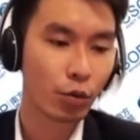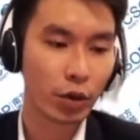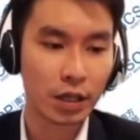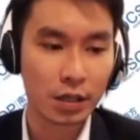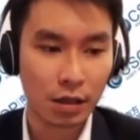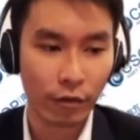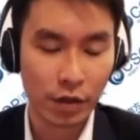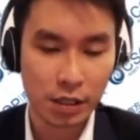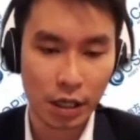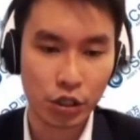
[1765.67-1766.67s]
within
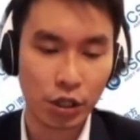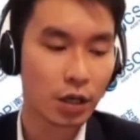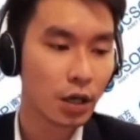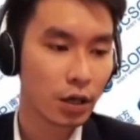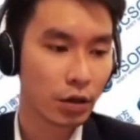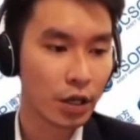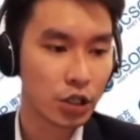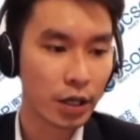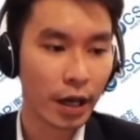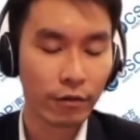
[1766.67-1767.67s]
Southeast Asia. You
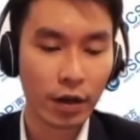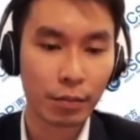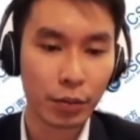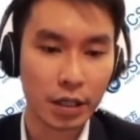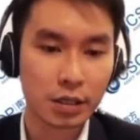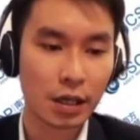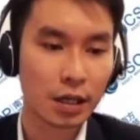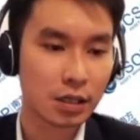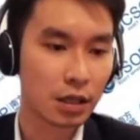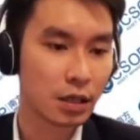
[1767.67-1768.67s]
actually have companies
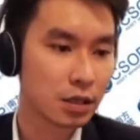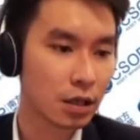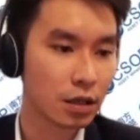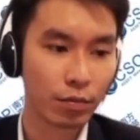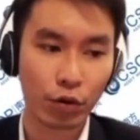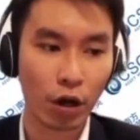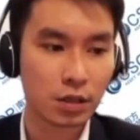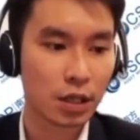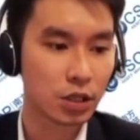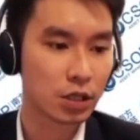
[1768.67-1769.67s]
that's listed abroad,
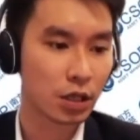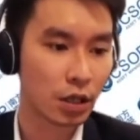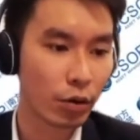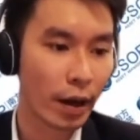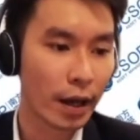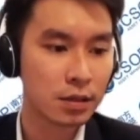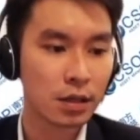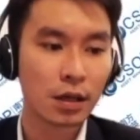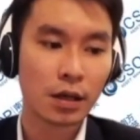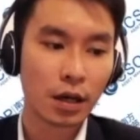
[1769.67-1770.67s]
such as the US,
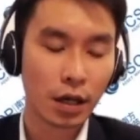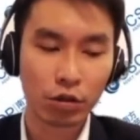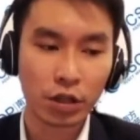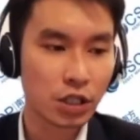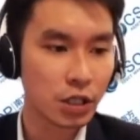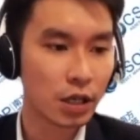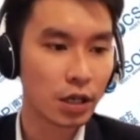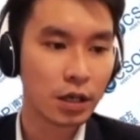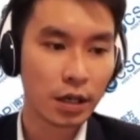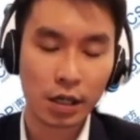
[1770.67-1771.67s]

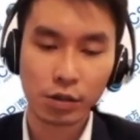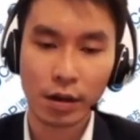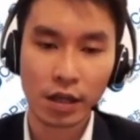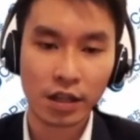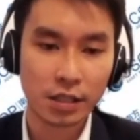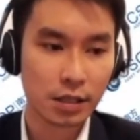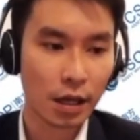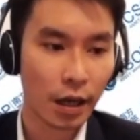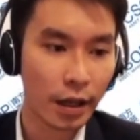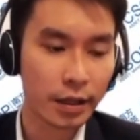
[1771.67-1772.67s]
Indonesia, as well as
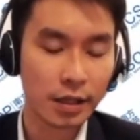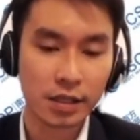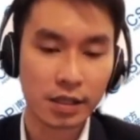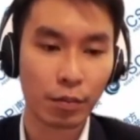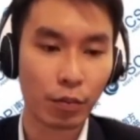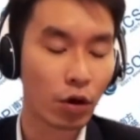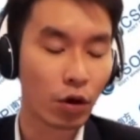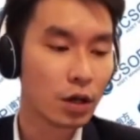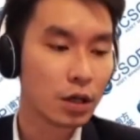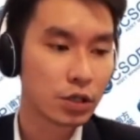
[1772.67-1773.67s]
Thailand and Singapore.
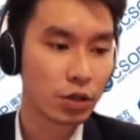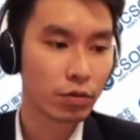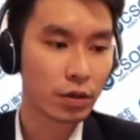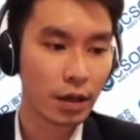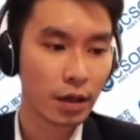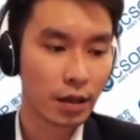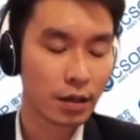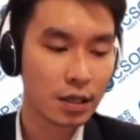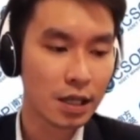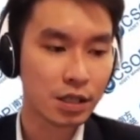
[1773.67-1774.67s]
So in
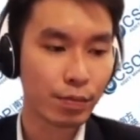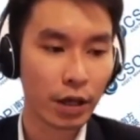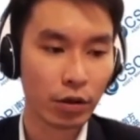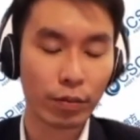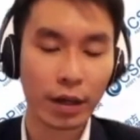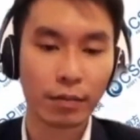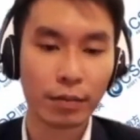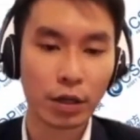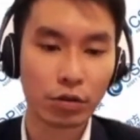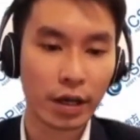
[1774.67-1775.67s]
this aspect, you'll be
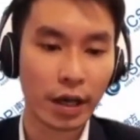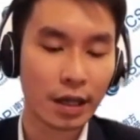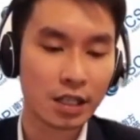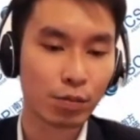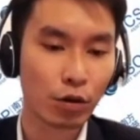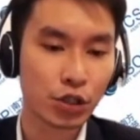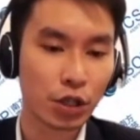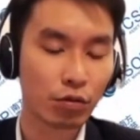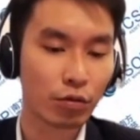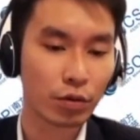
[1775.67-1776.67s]
able to gain exposure
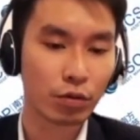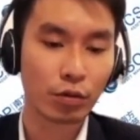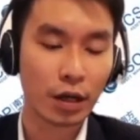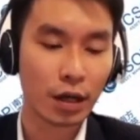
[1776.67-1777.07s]
to